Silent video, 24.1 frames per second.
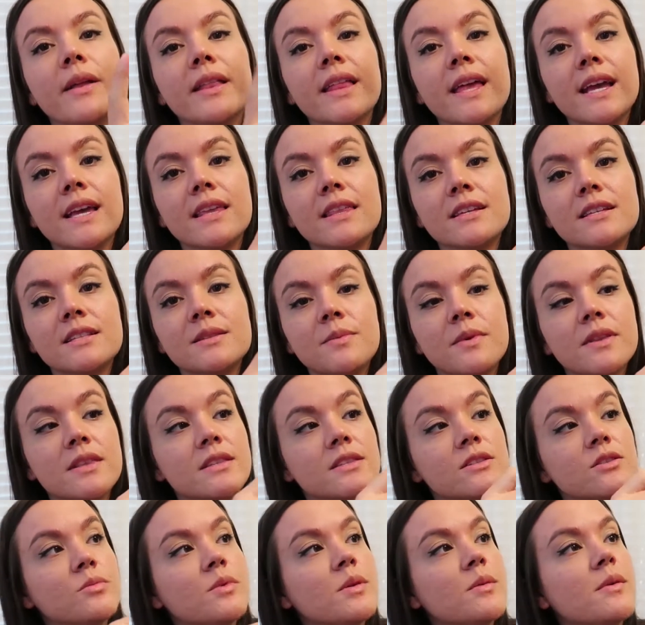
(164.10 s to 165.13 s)
I like this, but
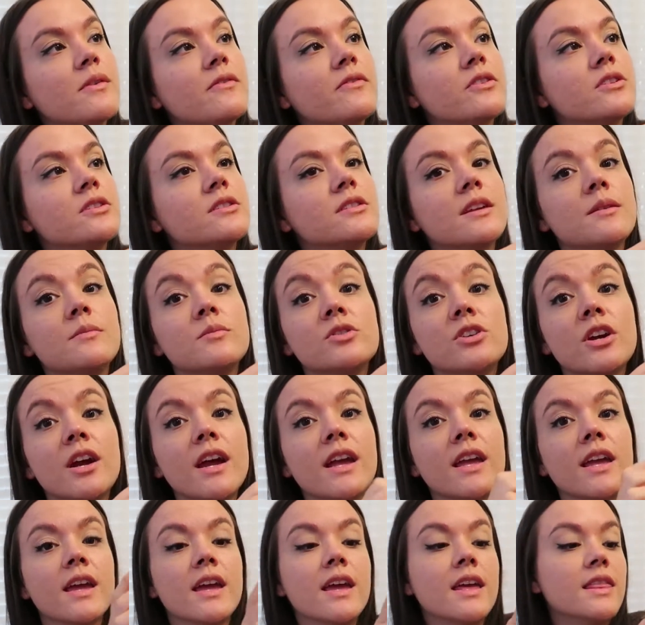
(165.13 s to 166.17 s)
this will be my first time
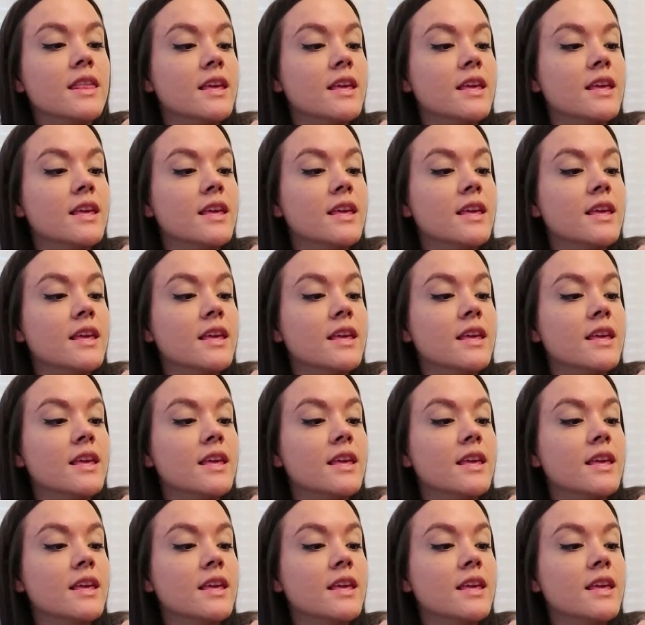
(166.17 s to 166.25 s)
trying it.